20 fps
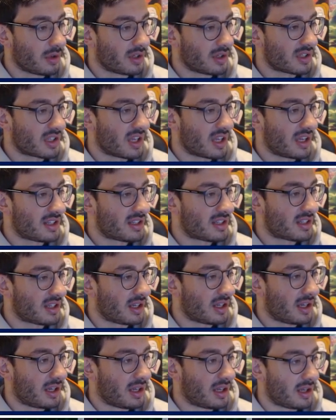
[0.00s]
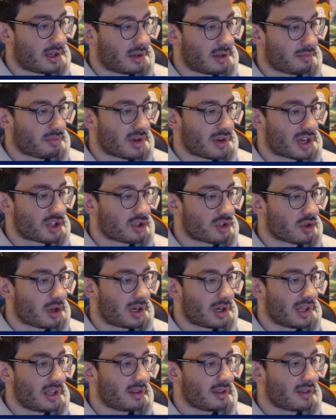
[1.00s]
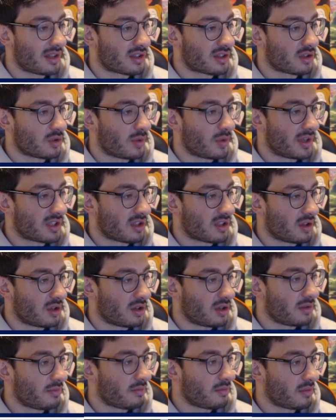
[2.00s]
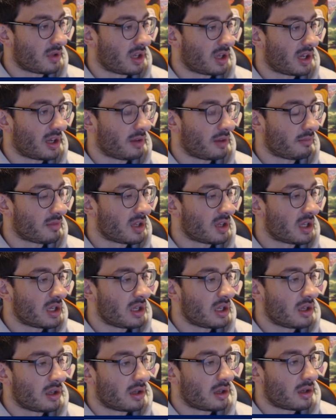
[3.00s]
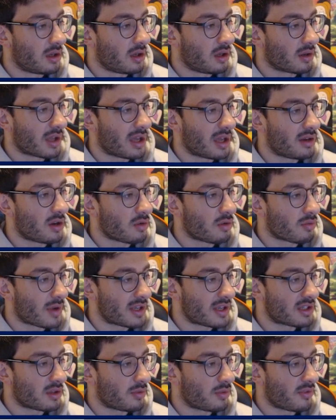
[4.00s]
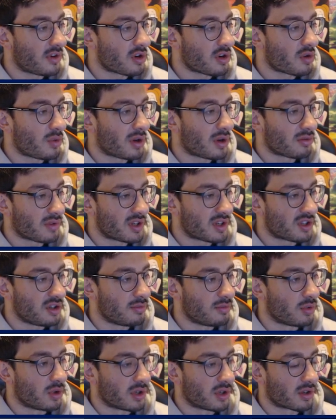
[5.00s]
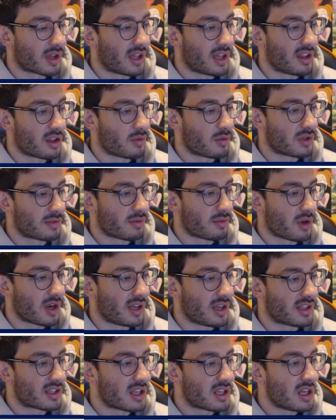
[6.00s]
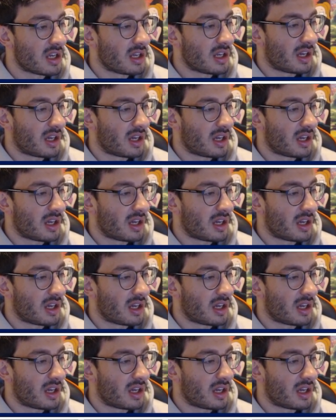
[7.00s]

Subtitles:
Let's get Precious Trolley. That's always the. Okay, no rescue. We've only got one rescue board. Okay, the other one's prized.